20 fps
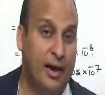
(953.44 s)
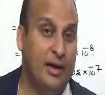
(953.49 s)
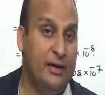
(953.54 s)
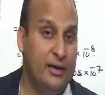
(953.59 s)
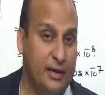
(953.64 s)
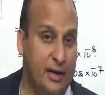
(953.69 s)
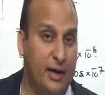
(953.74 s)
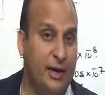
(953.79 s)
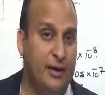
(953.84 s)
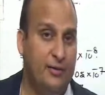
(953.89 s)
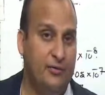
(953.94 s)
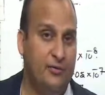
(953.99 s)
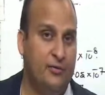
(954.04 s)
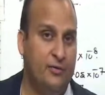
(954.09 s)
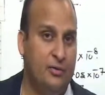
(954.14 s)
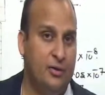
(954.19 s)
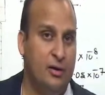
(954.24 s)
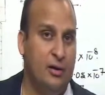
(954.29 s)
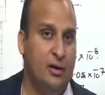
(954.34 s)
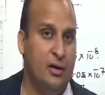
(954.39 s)
And if
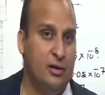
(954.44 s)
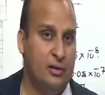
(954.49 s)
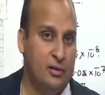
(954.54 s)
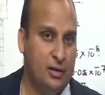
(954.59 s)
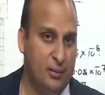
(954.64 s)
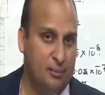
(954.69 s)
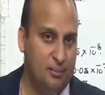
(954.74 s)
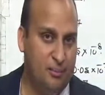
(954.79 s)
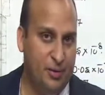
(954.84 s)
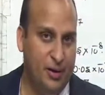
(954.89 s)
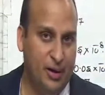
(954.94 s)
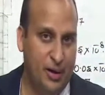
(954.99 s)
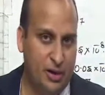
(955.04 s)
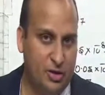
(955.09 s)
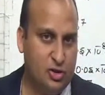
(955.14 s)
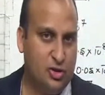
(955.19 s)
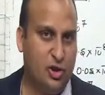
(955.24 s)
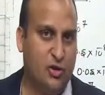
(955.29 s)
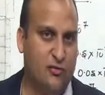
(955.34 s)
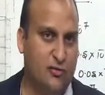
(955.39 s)
the
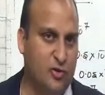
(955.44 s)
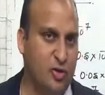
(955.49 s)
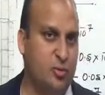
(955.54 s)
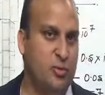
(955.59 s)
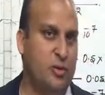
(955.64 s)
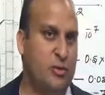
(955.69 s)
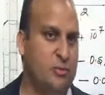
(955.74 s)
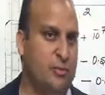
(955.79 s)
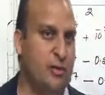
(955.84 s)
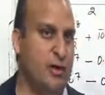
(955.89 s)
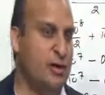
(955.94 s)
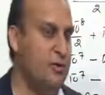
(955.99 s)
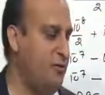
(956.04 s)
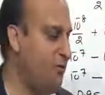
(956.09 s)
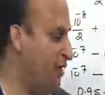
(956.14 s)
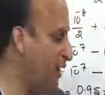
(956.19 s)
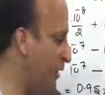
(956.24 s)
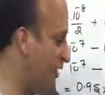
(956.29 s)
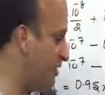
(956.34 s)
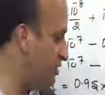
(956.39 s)
pH of human
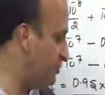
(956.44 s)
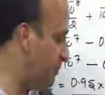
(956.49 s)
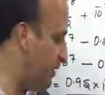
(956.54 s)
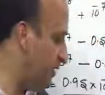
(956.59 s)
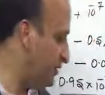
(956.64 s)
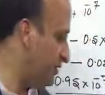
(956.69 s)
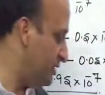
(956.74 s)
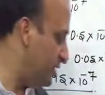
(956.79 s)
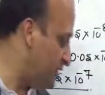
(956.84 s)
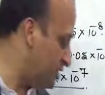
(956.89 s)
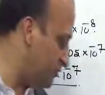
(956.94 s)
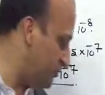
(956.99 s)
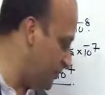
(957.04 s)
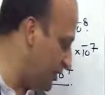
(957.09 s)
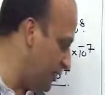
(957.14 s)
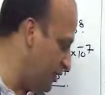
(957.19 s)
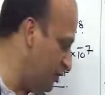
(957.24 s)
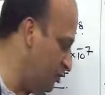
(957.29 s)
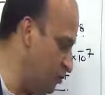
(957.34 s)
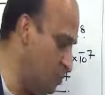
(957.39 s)
blood varies by this
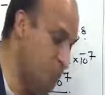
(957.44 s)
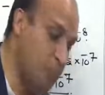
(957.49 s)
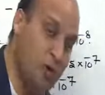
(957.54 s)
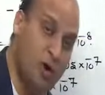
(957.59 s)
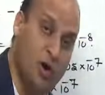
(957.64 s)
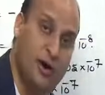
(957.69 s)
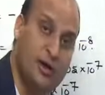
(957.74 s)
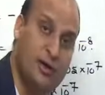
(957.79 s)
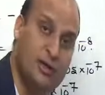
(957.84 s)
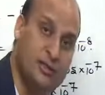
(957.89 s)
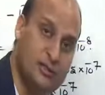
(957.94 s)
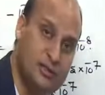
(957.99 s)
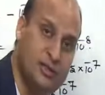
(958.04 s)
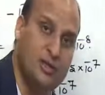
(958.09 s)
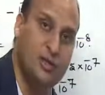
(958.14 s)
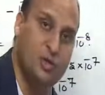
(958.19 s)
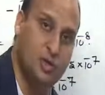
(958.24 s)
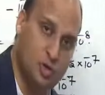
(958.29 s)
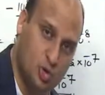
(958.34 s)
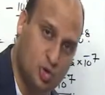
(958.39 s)
value,
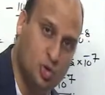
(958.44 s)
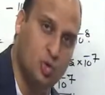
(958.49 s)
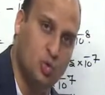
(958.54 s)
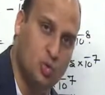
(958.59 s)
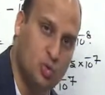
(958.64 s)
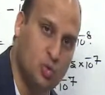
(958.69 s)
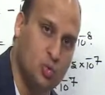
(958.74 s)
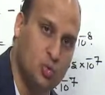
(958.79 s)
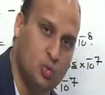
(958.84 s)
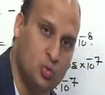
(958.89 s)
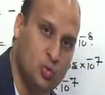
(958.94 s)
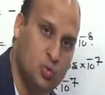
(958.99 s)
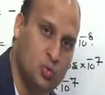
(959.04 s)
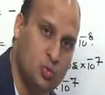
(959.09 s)
0.02,